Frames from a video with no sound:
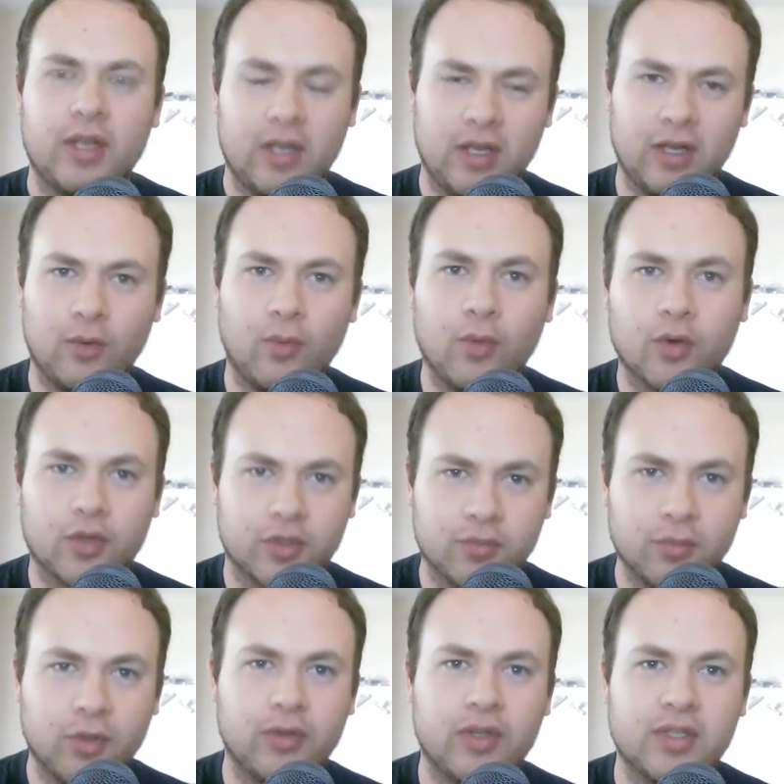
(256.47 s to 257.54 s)
in a worse
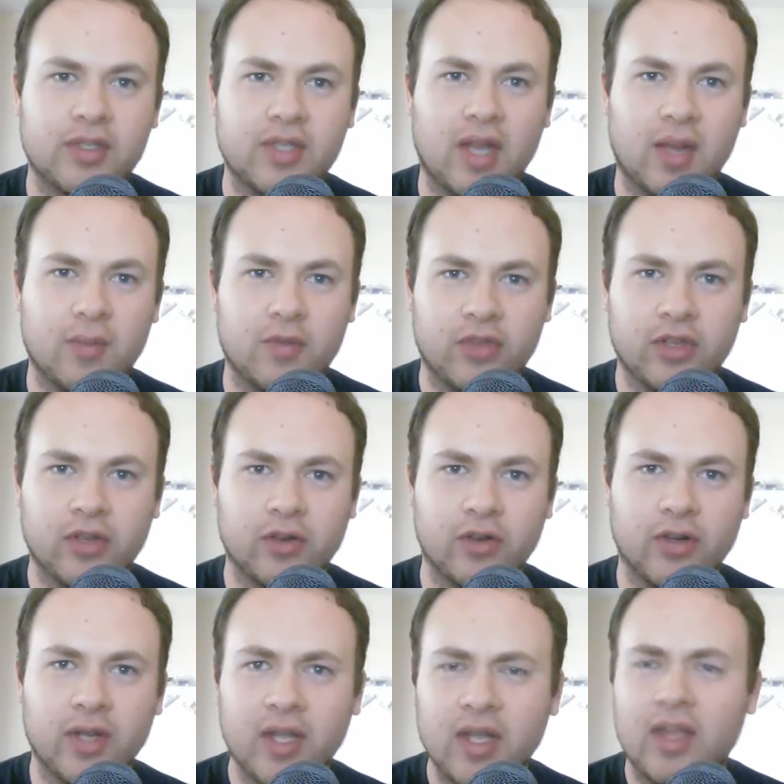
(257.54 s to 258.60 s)
mood this time of
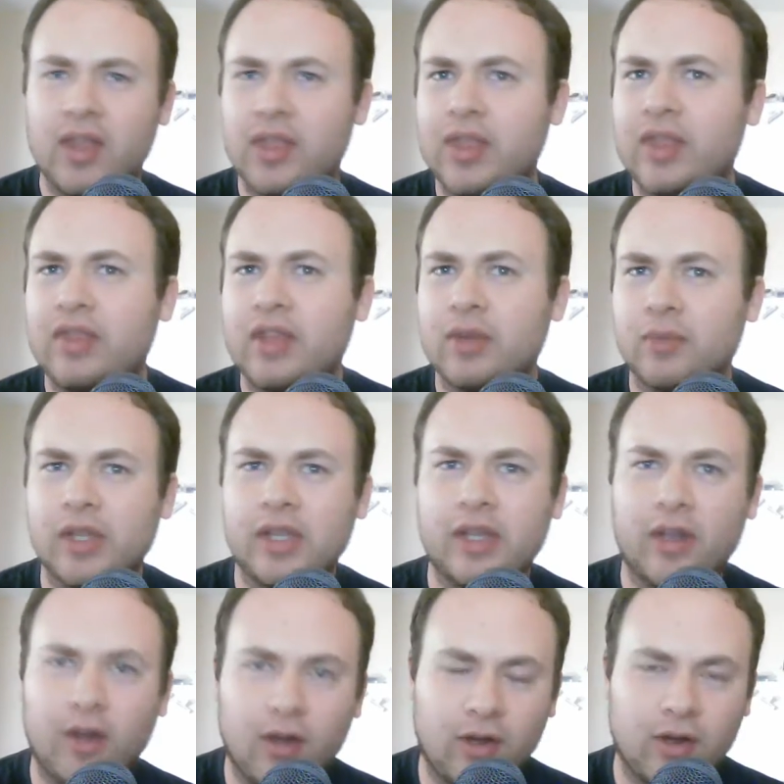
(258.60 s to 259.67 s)
year than they
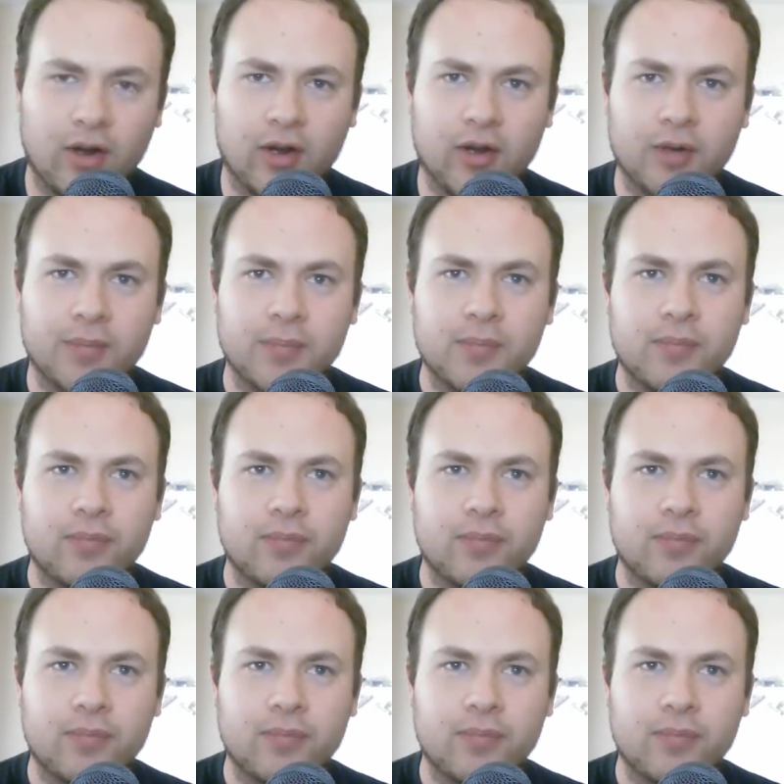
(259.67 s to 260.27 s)
really are